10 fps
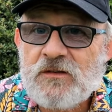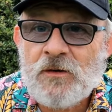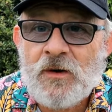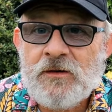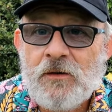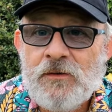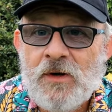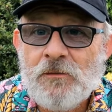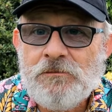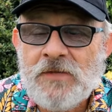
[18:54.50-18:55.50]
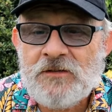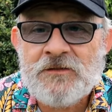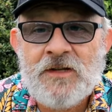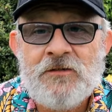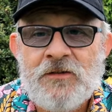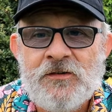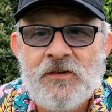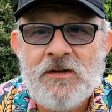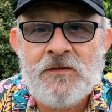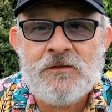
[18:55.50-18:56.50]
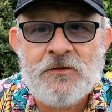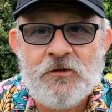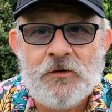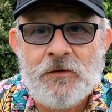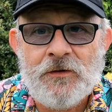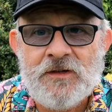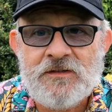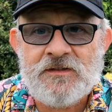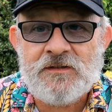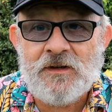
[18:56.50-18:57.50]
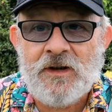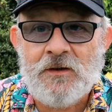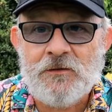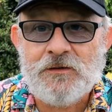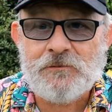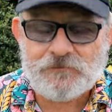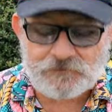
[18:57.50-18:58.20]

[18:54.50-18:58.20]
So I don't know. Let's just say that the jury is still out.